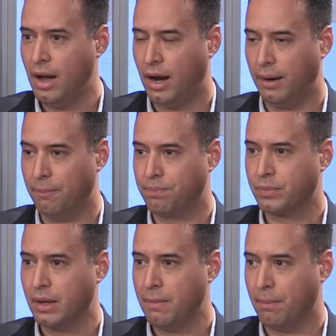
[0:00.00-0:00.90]

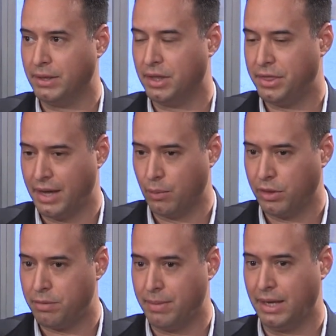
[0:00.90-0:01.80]
But the thing
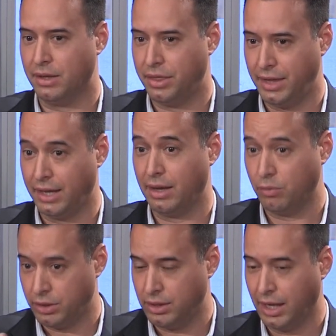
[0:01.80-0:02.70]
with me, the thing that,